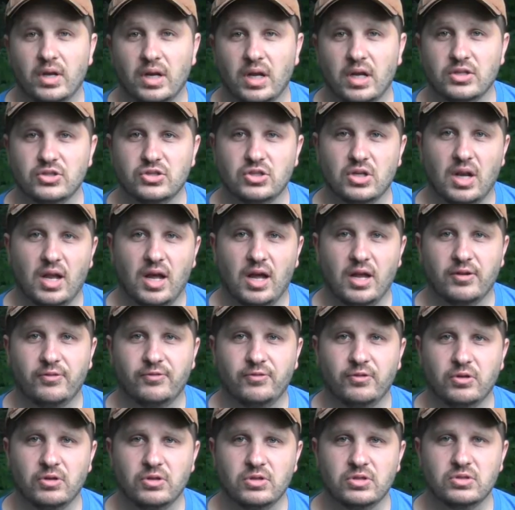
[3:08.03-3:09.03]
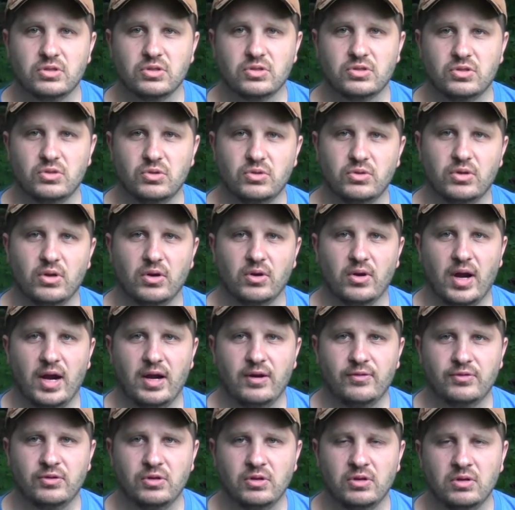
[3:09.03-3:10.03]
Then on July 1st or soon
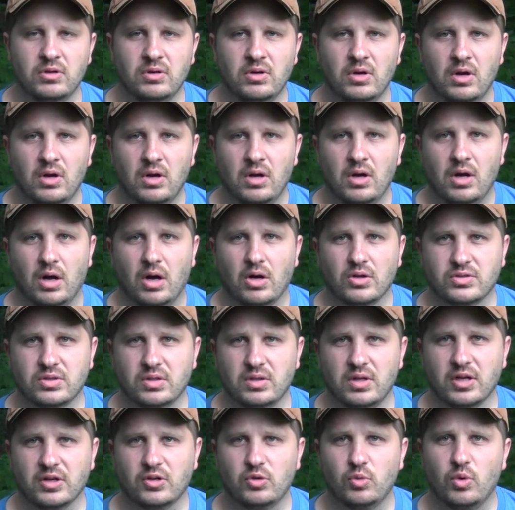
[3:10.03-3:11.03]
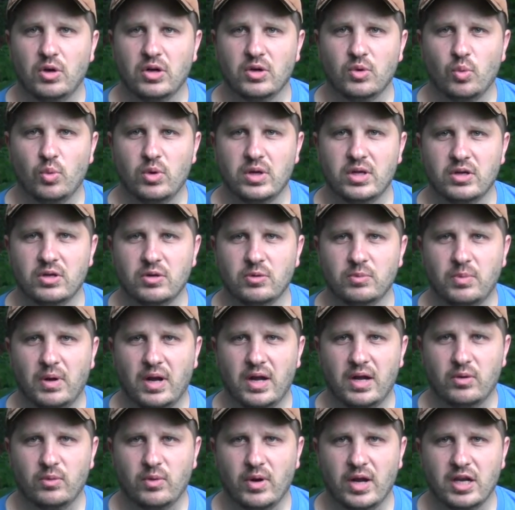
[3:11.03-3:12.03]
thereafter, I'll select one winner
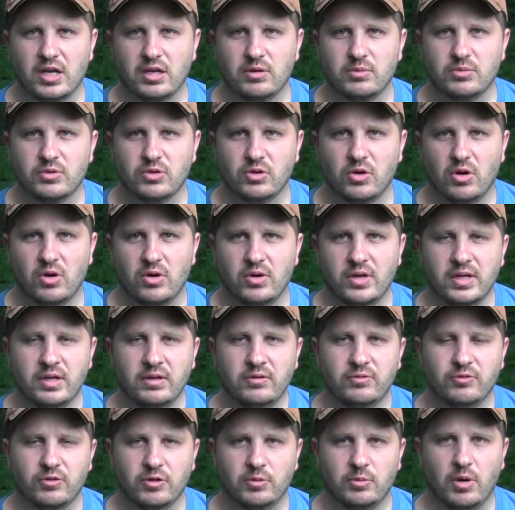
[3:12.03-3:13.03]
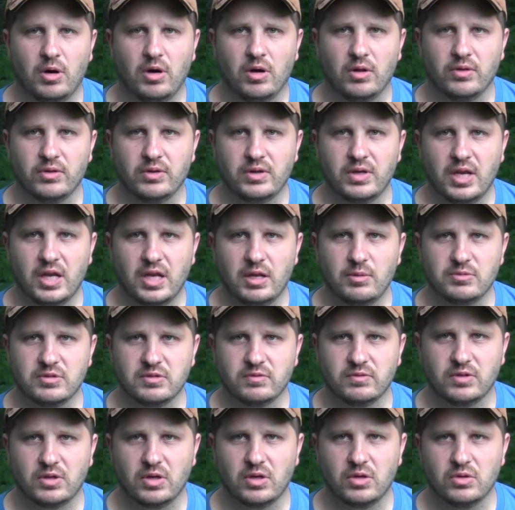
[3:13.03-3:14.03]
by random drawing from all the
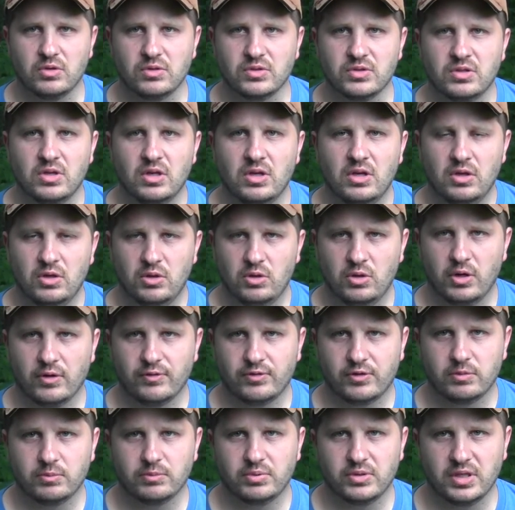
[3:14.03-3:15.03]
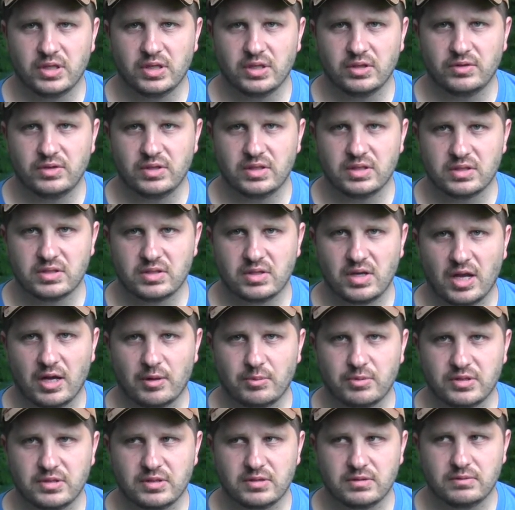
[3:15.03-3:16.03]
names of those who have completed these
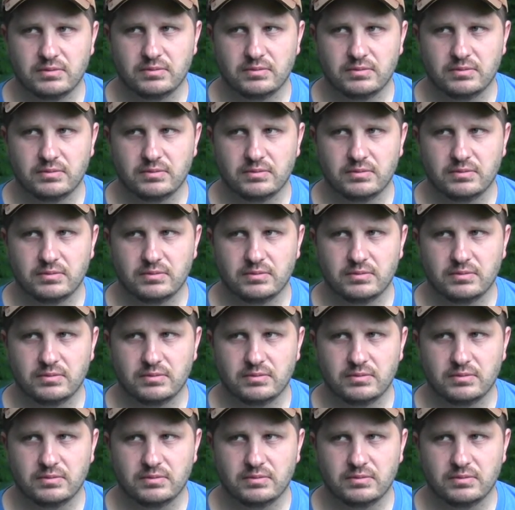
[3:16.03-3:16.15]
steps.